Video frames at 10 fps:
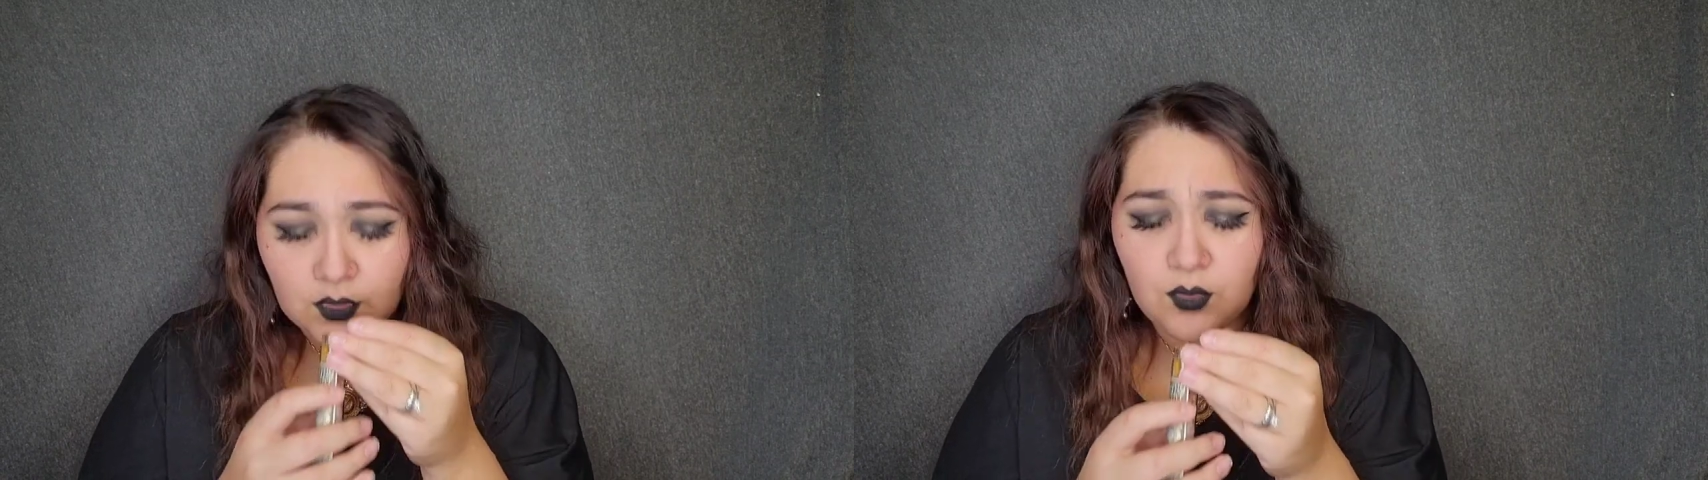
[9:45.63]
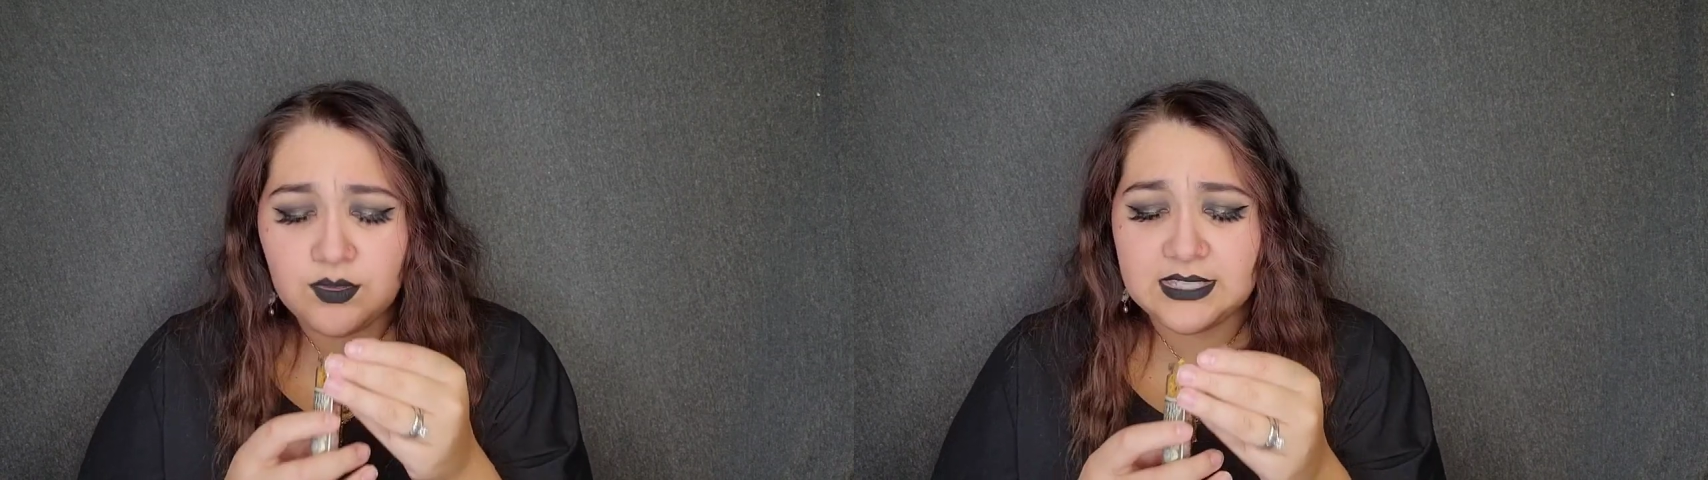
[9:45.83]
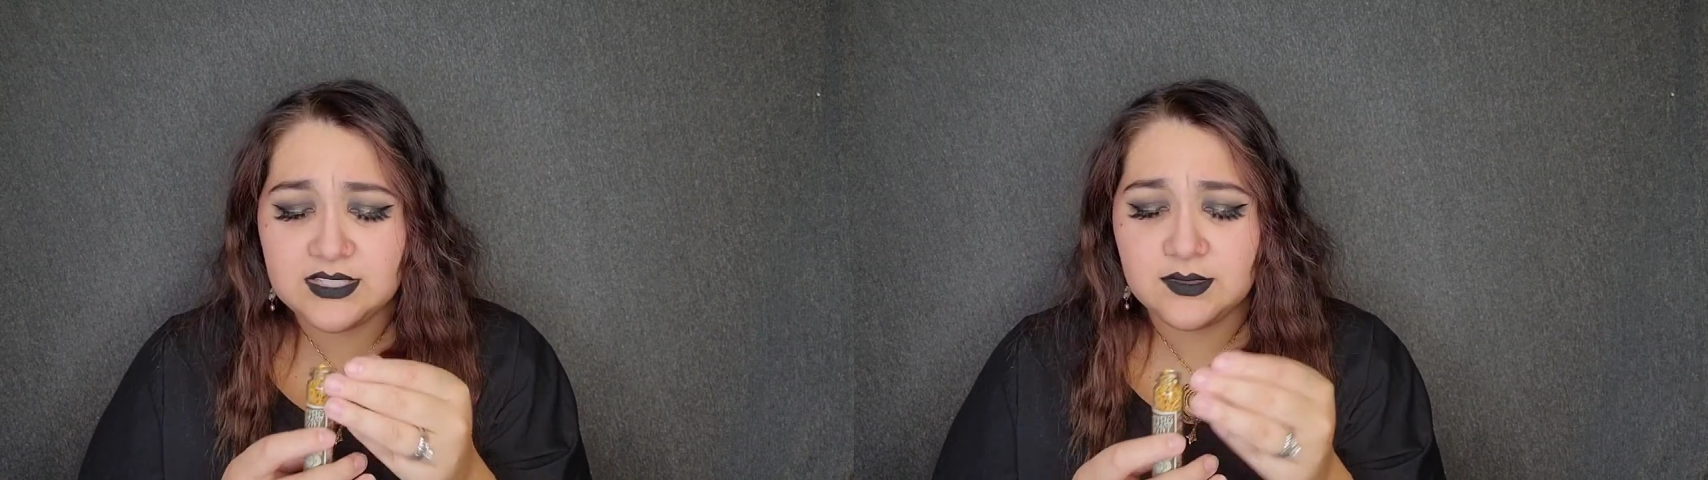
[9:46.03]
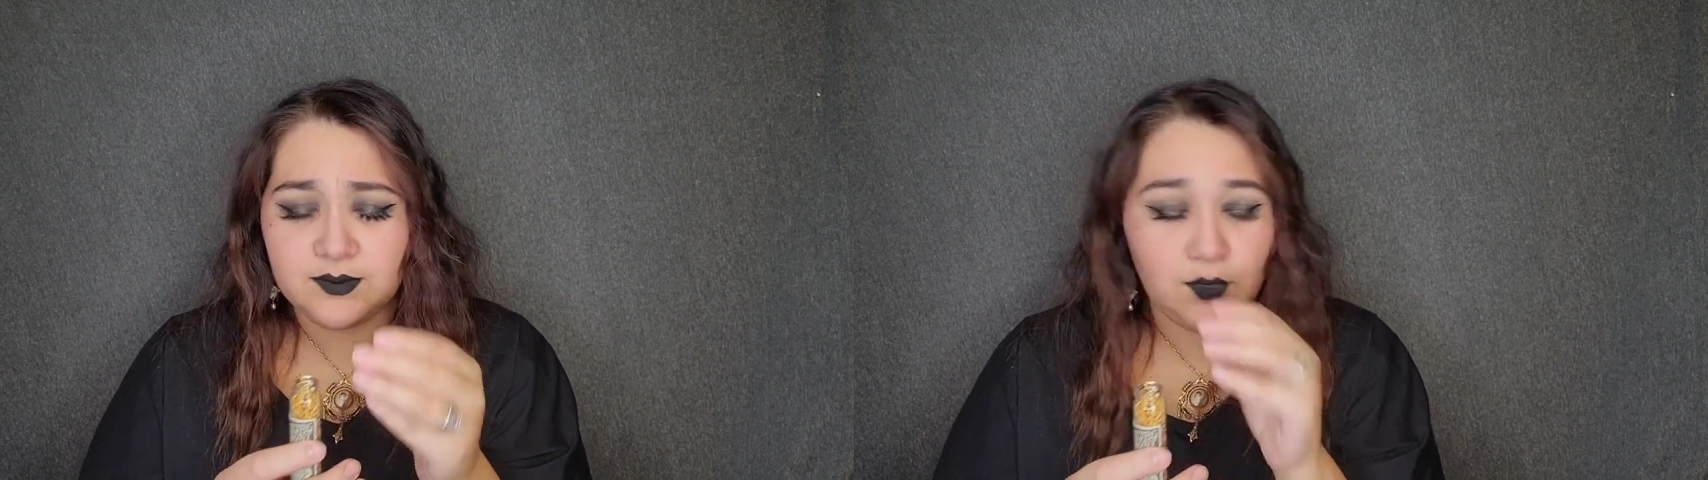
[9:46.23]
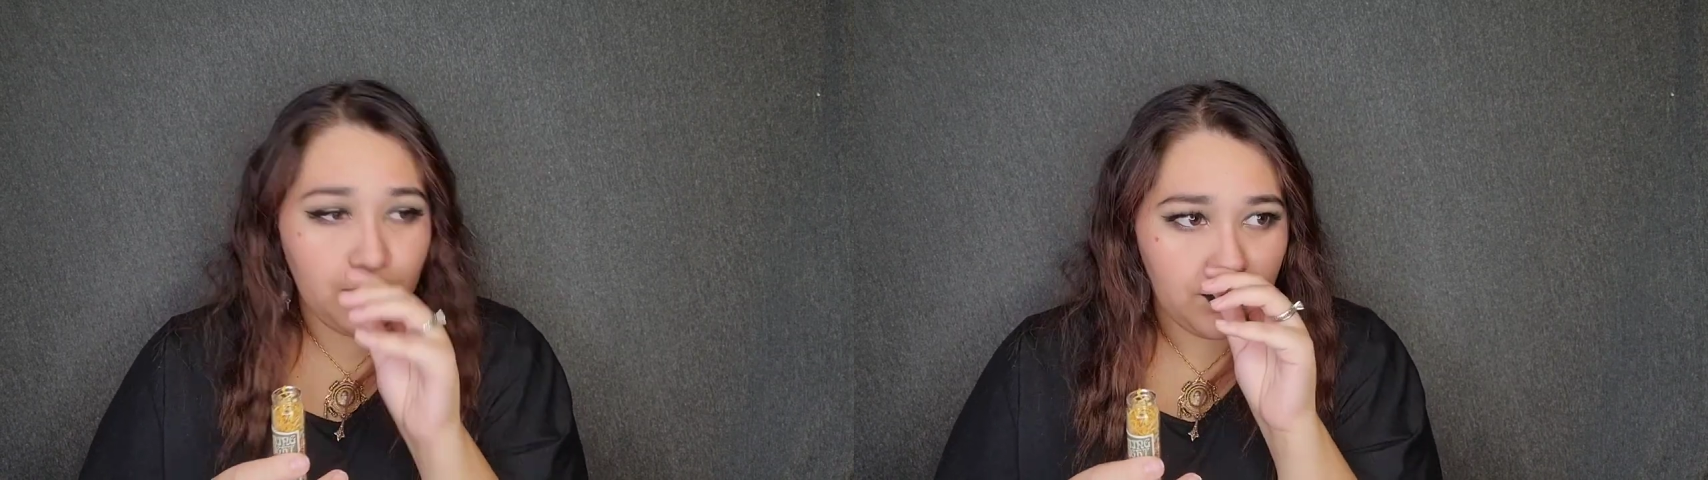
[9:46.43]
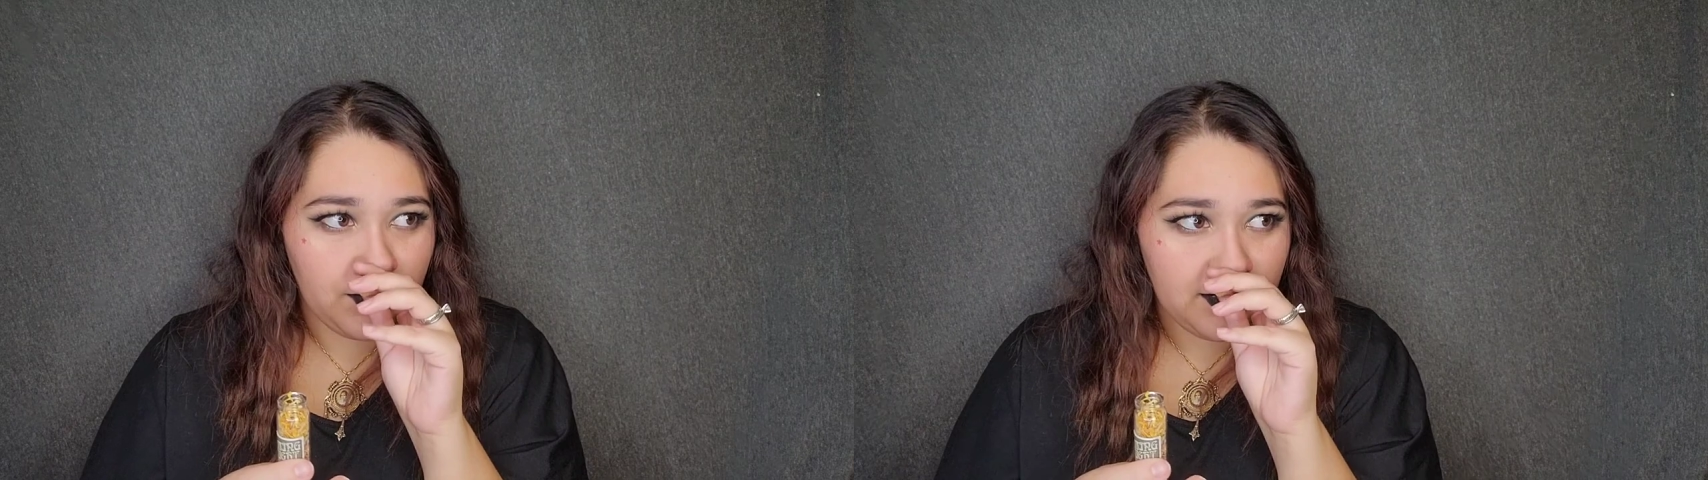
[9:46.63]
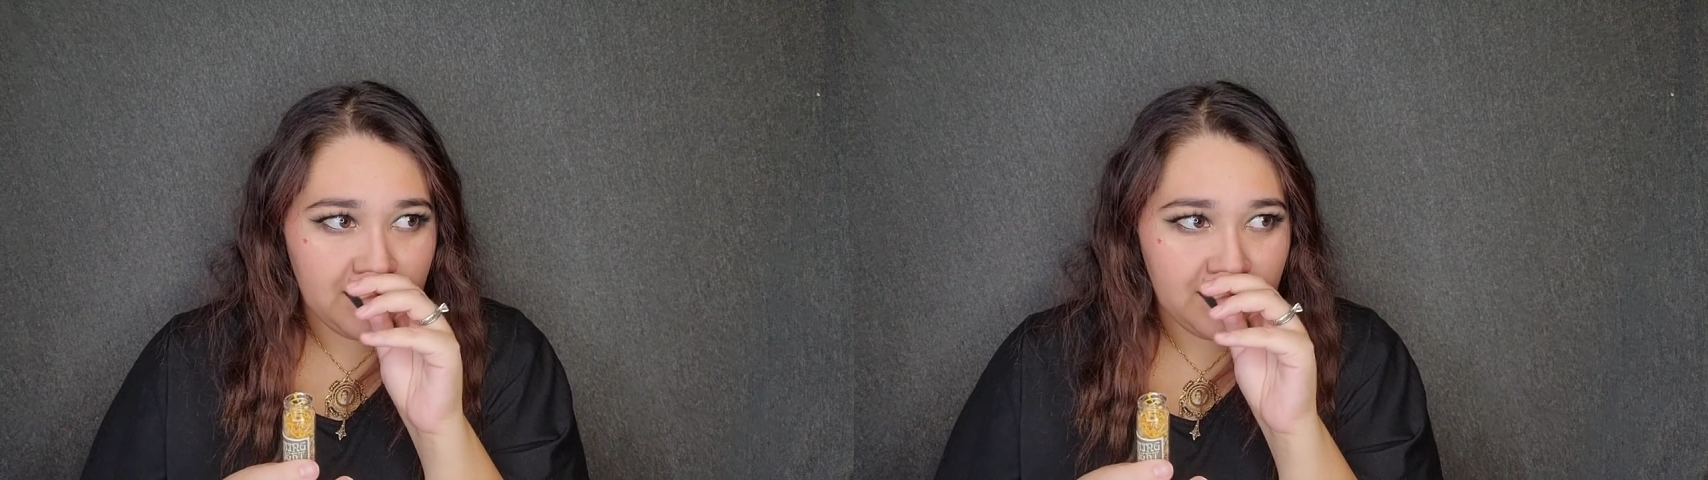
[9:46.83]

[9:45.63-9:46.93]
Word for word: Oh, that's... Oh,